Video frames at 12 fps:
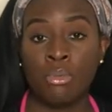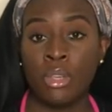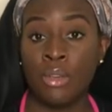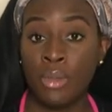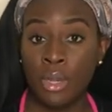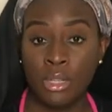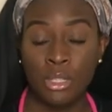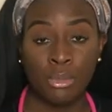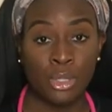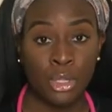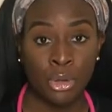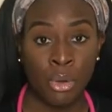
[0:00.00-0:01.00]
giving us the
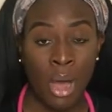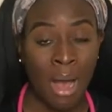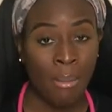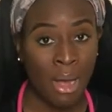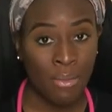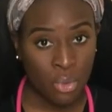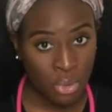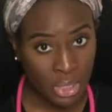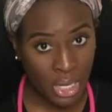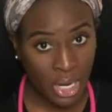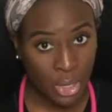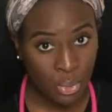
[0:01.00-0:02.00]
material. I'm not gonna say
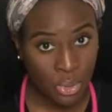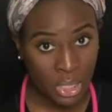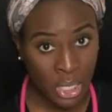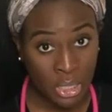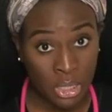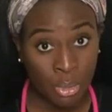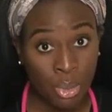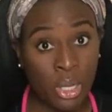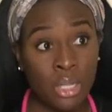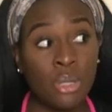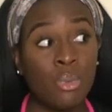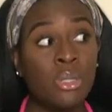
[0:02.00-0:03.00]
that it was easy,
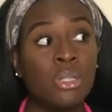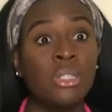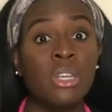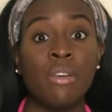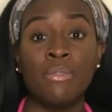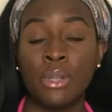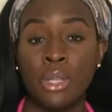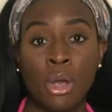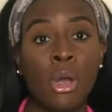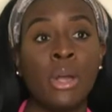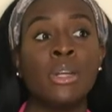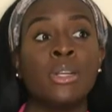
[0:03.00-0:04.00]
because it was definitely
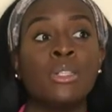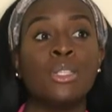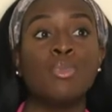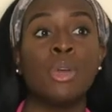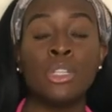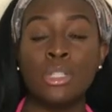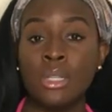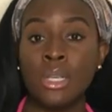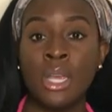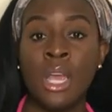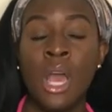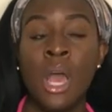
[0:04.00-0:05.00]
hard.
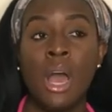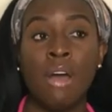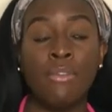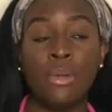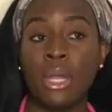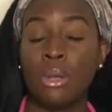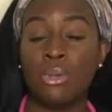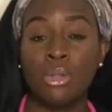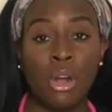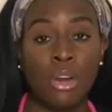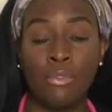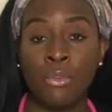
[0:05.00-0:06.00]
Especially, I felt like it was
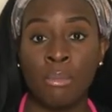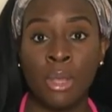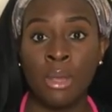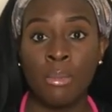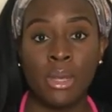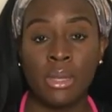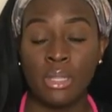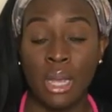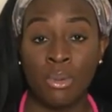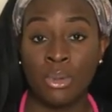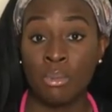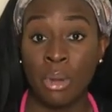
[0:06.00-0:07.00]
harder for me because I
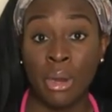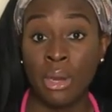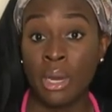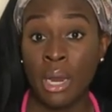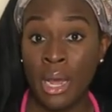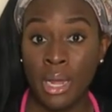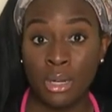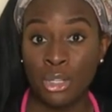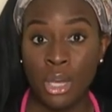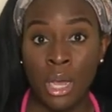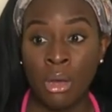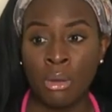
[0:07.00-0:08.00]
was married and I had a
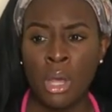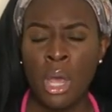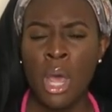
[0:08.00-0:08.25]
child.